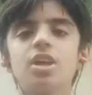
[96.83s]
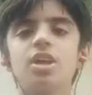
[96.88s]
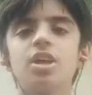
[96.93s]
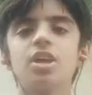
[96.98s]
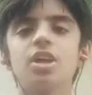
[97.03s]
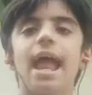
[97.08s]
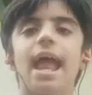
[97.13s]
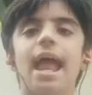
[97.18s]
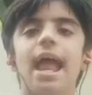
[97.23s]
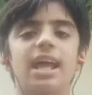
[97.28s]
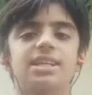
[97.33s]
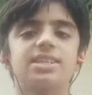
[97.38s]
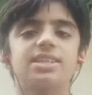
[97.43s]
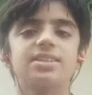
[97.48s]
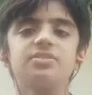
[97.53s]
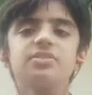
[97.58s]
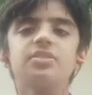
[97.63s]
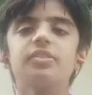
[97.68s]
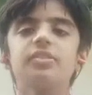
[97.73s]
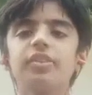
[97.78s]
the digestive
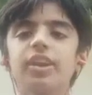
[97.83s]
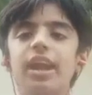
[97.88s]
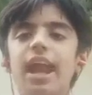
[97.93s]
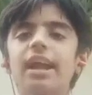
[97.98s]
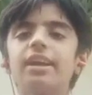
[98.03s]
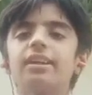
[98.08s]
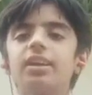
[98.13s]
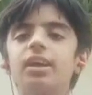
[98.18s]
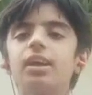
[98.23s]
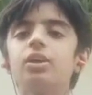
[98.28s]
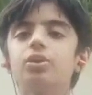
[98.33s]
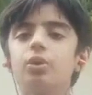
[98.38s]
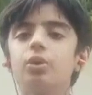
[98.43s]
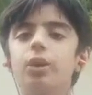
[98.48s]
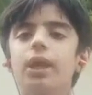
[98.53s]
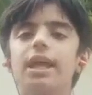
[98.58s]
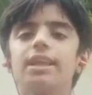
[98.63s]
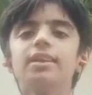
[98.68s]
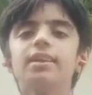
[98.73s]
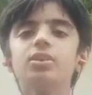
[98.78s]
tract
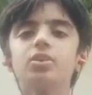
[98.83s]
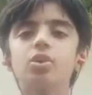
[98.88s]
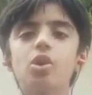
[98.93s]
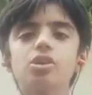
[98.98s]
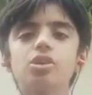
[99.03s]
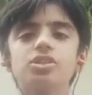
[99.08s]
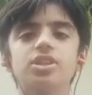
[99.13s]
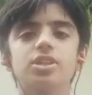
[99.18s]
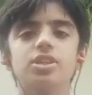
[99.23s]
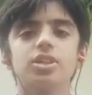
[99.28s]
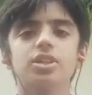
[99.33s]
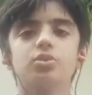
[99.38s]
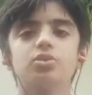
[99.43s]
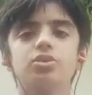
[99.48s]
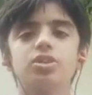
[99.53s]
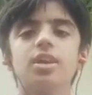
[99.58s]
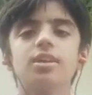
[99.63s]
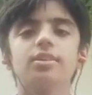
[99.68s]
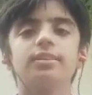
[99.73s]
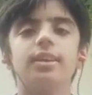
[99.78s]
together constitute
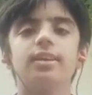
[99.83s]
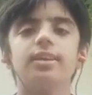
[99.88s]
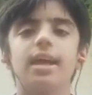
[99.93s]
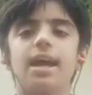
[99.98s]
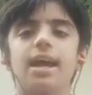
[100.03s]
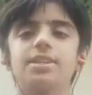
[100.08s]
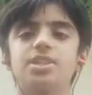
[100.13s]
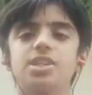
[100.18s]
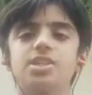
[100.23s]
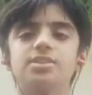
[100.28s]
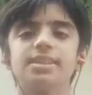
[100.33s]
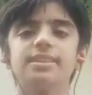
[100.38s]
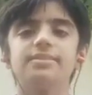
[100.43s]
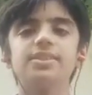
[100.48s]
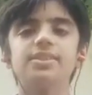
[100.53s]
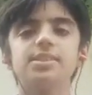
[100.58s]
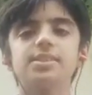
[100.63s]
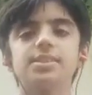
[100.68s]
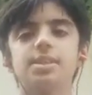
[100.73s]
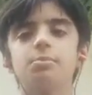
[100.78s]
the digestive
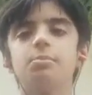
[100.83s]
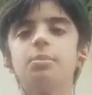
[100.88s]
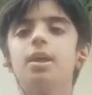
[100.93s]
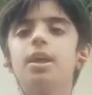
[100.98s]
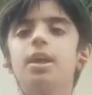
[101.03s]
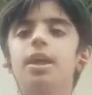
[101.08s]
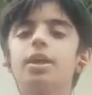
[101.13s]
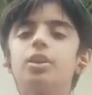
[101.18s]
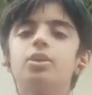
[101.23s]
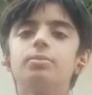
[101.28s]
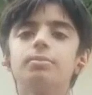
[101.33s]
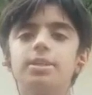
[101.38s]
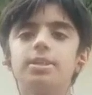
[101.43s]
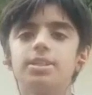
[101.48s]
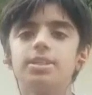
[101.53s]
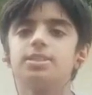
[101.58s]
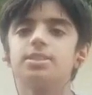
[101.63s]
system in humans.